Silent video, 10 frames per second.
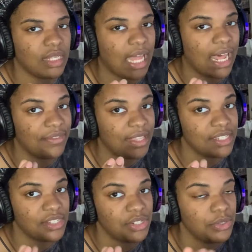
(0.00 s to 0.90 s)
A lot of
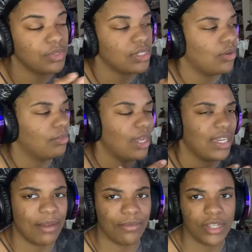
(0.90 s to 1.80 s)
this, too. So, my
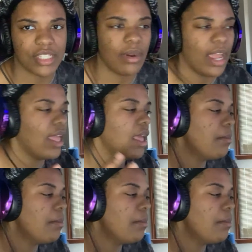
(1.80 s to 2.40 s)
damn voice crack.